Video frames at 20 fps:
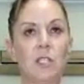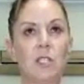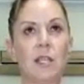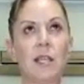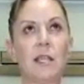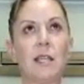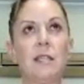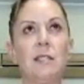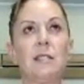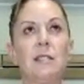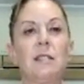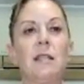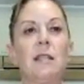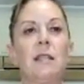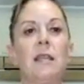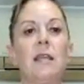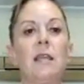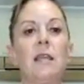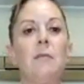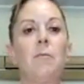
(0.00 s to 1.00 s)
which is
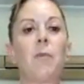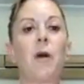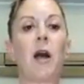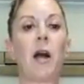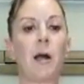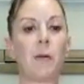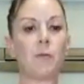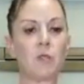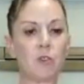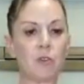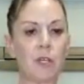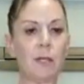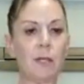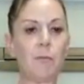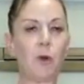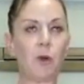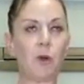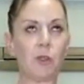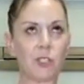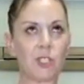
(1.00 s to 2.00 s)
the palm
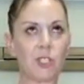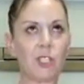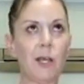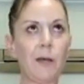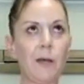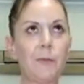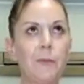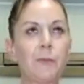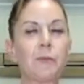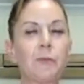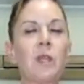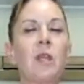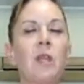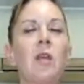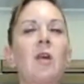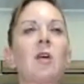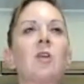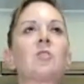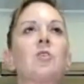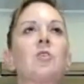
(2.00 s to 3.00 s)
tree posture.
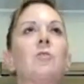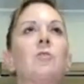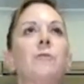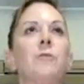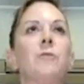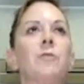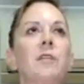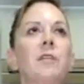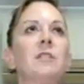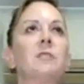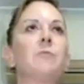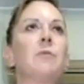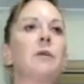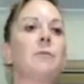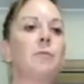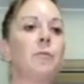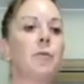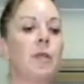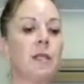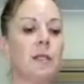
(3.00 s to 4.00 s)
So for this
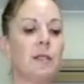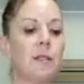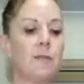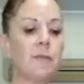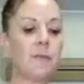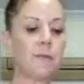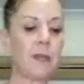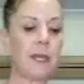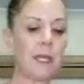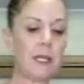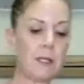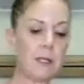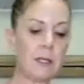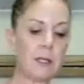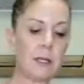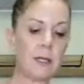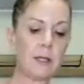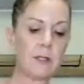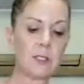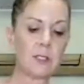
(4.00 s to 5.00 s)
one, bring the feet
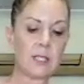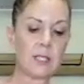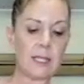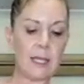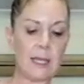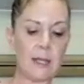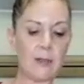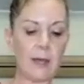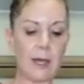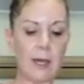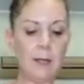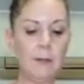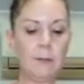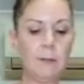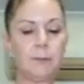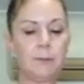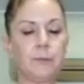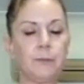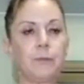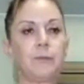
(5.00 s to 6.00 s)

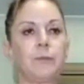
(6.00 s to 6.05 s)
together.